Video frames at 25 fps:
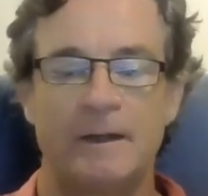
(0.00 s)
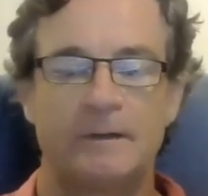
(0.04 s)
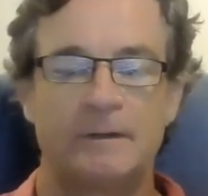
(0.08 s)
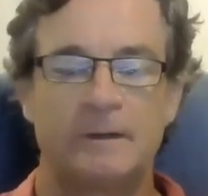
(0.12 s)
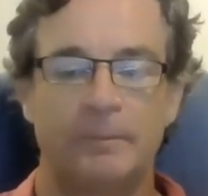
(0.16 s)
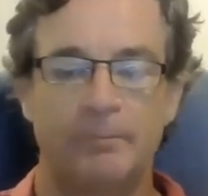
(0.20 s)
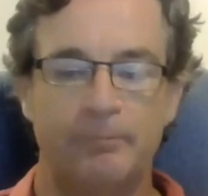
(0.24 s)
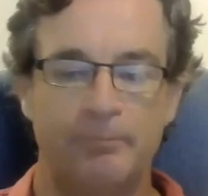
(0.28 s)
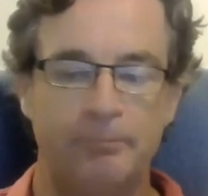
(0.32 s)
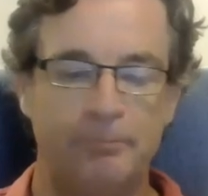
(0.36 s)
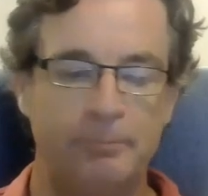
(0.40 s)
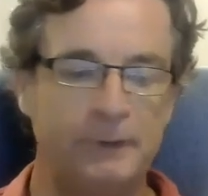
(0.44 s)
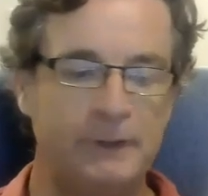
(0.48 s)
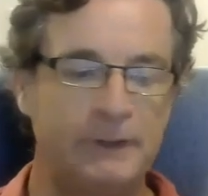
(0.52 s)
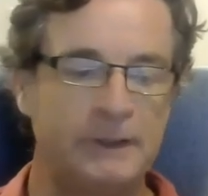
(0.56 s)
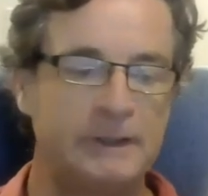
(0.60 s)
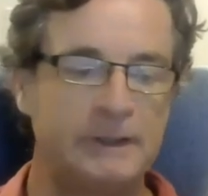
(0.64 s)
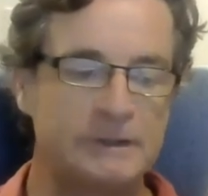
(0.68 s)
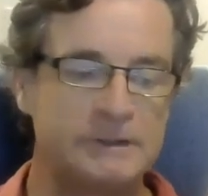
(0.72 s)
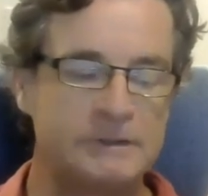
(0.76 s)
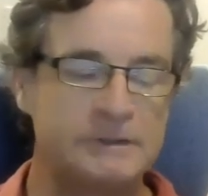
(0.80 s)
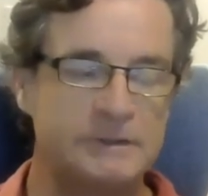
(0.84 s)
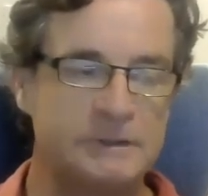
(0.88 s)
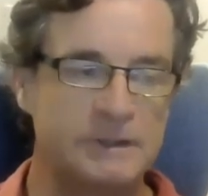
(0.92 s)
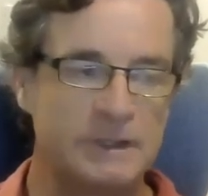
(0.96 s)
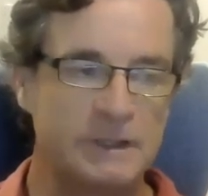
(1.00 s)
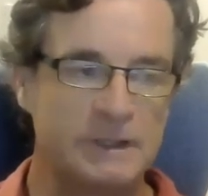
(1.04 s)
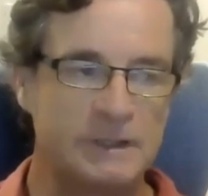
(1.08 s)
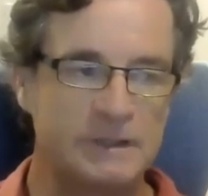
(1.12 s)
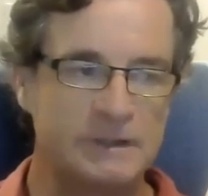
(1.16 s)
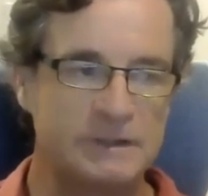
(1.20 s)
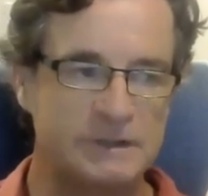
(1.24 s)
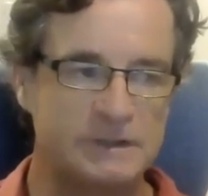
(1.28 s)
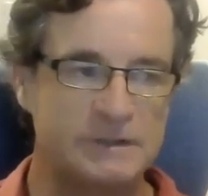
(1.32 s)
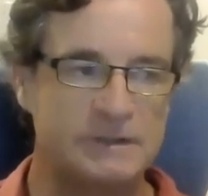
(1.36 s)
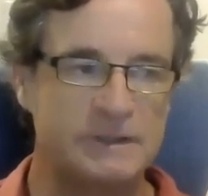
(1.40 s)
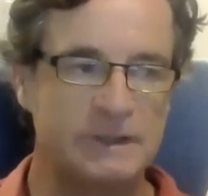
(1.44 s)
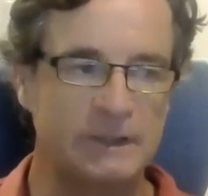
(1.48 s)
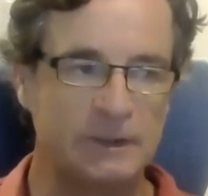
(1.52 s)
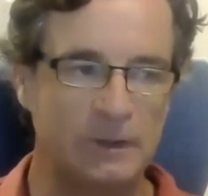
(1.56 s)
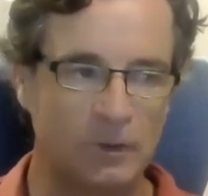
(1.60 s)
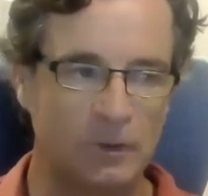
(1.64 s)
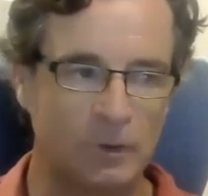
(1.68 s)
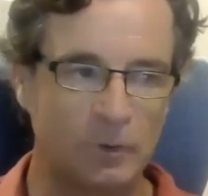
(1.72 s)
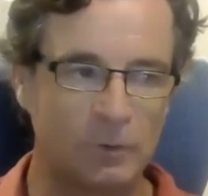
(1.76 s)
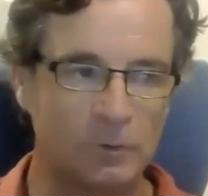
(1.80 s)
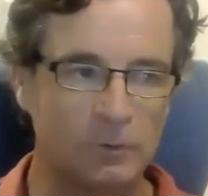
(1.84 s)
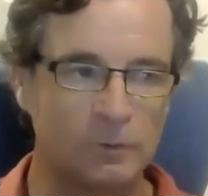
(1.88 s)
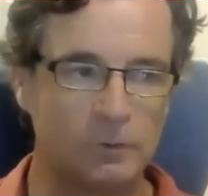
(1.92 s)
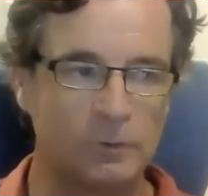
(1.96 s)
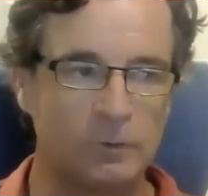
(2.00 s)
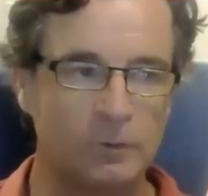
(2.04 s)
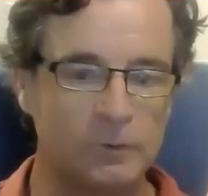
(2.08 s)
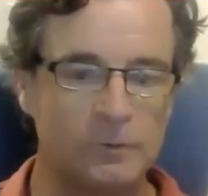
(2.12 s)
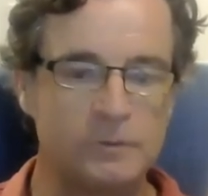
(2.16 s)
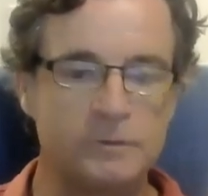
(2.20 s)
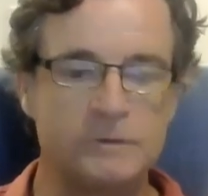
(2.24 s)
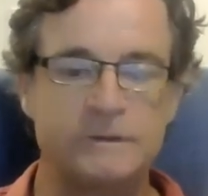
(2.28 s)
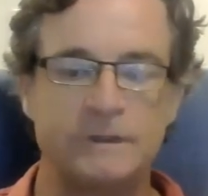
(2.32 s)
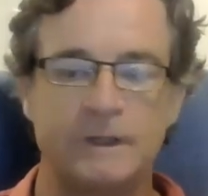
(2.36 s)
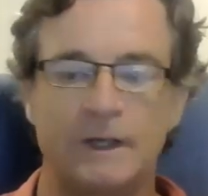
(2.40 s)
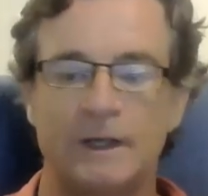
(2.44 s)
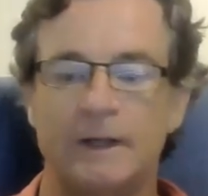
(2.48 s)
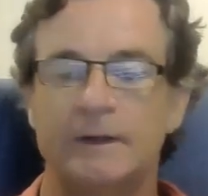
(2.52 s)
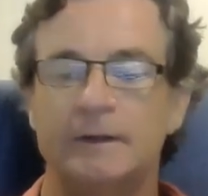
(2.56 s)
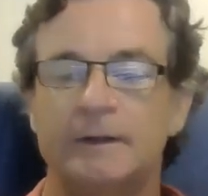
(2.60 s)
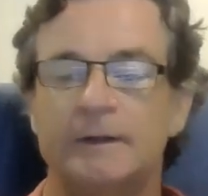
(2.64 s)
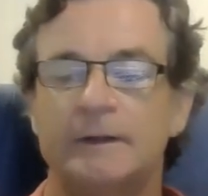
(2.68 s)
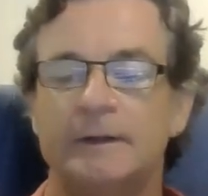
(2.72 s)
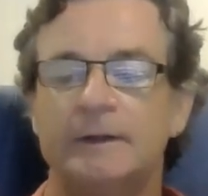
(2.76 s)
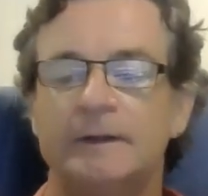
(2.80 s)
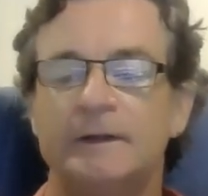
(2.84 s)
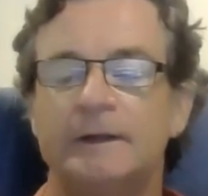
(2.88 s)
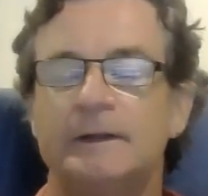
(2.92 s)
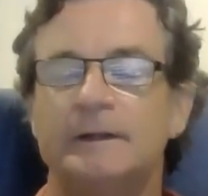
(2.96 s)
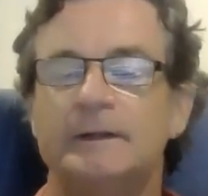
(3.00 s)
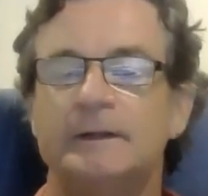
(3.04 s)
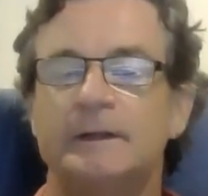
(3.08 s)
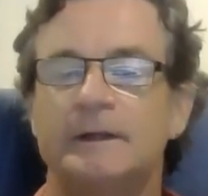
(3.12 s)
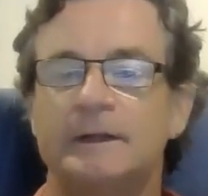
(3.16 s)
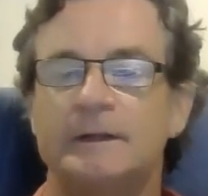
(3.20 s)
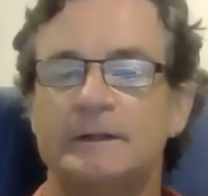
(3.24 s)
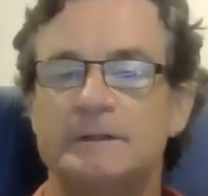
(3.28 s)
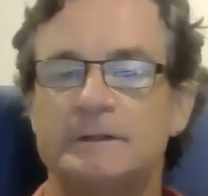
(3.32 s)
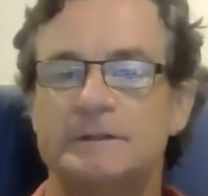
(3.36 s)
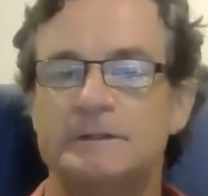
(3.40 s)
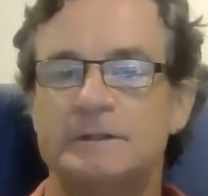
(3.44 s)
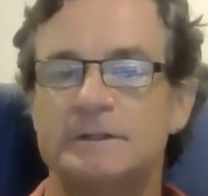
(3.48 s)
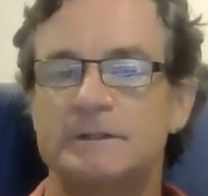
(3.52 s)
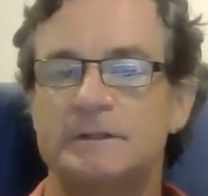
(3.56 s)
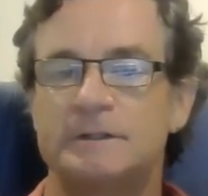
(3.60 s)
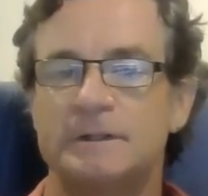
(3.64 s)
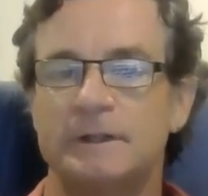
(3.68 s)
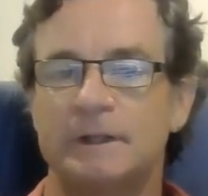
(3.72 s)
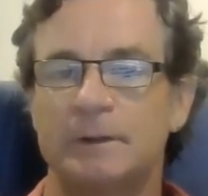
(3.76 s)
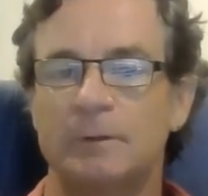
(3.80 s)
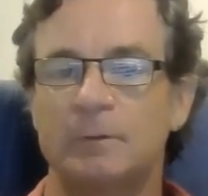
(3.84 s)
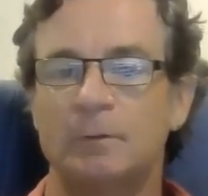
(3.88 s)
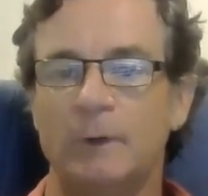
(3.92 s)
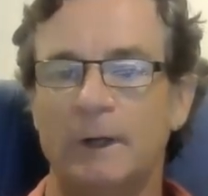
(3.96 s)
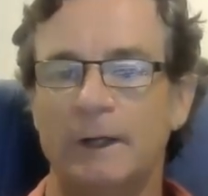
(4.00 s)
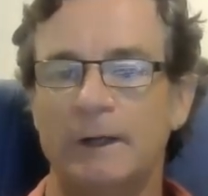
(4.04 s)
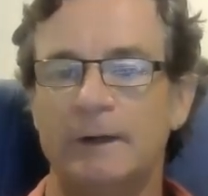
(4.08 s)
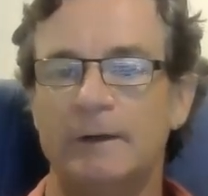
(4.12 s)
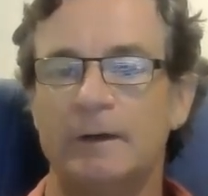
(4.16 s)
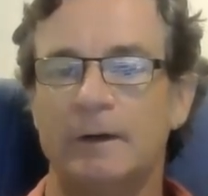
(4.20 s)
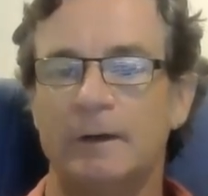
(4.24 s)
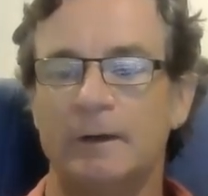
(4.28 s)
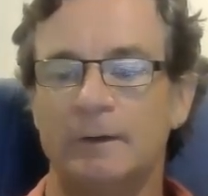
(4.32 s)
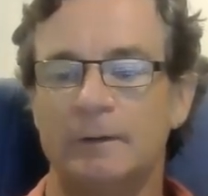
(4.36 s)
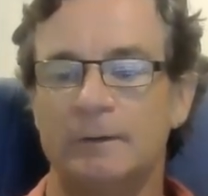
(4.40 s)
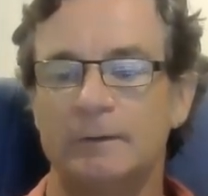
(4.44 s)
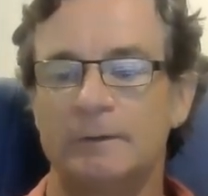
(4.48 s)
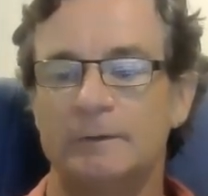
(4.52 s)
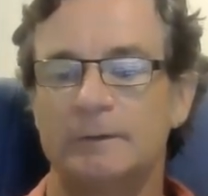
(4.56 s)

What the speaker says: the biggest single loser in the conditioning window.